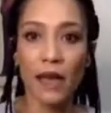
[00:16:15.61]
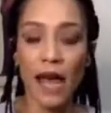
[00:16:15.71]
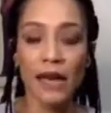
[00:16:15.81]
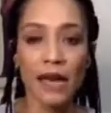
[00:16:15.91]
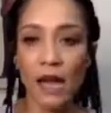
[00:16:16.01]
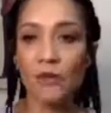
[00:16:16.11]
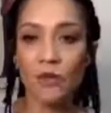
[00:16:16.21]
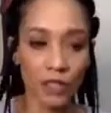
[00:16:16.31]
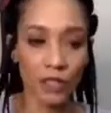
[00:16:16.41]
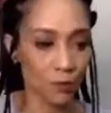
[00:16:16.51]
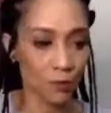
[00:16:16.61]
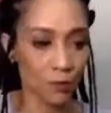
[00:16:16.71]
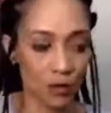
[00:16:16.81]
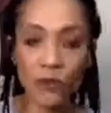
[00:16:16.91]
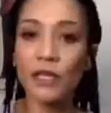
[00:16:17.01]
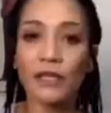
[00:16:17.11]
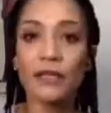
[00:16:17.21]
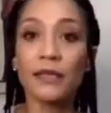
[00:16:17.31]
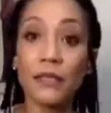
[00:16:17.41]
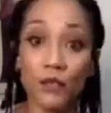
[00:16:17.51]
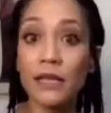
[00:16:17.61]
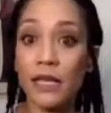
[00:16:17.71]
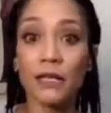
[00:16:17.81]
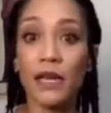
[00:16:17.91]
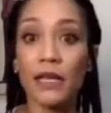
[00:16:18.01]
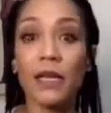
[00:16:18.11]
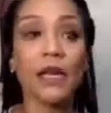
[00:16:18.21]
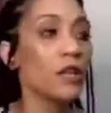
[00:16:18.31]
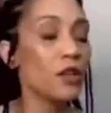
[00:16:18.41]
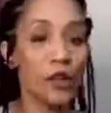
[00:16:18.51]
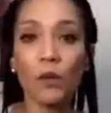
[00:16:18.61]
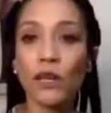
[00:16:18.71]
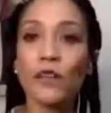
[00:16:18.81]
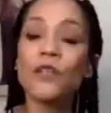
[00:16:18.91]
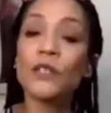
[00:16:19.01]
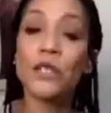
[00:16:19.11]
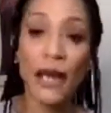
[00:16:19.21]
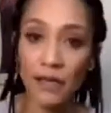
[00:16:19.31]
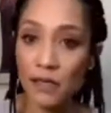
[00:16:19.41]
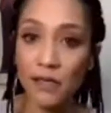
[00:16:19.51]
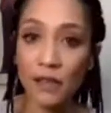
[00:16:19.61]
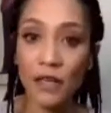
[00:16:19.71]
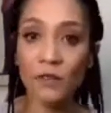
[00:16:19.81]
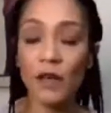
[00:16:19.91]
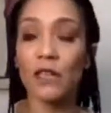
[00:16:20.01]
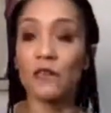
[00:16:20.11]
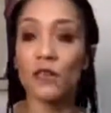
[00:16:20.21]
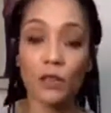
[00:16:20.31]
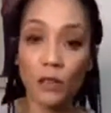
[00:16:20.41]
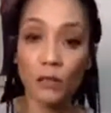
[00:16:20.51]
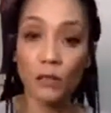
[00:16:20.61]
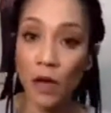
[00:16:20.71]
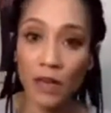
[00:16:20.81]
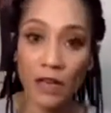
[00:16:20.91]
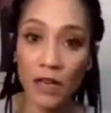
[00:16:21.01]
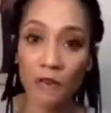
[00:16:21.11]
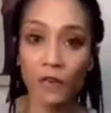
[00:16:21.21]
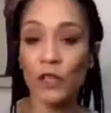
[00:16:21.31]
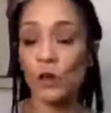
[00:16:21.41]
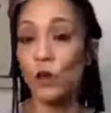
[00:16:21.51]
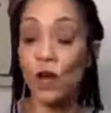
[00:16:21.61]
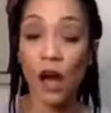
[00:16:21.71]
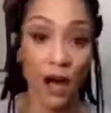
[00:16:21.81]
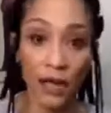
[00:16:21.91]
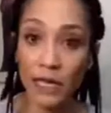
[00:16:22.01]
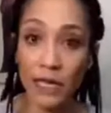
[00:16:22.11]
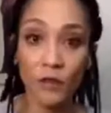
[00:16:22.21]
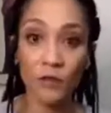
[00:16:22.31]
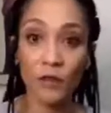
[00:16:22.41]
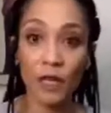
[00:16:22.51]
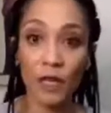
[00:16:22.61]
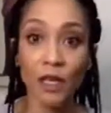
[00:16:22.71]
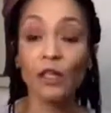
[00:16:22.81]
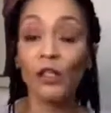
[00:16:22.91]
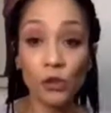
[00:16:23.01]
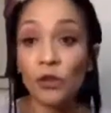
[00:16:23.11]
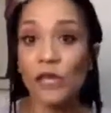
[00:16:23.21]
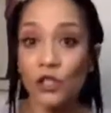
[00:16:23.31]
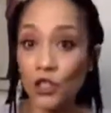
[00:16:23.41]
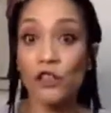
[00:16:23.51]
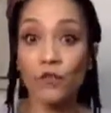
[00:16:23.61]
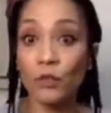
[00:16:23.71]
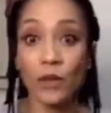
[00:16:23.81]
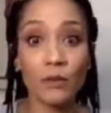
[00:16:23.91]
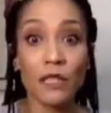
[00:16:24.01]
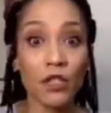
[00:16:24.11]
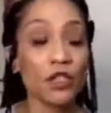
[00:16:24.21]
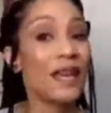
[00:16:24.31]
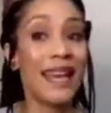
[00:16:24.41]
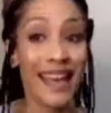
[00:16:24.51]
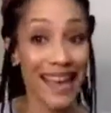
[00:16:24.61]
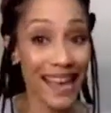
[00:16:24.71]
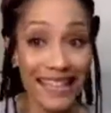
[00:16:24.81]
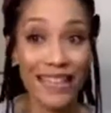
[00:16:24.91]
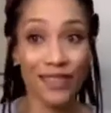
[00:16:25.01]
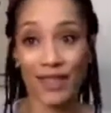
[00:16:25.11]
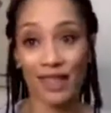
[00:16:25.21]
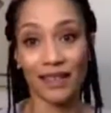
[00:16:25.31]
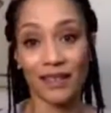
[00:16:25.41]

And now this process has literally said, you know what, if you're talented enough and if you're smart enough and you work hard enough, you can achieve pretty much anything.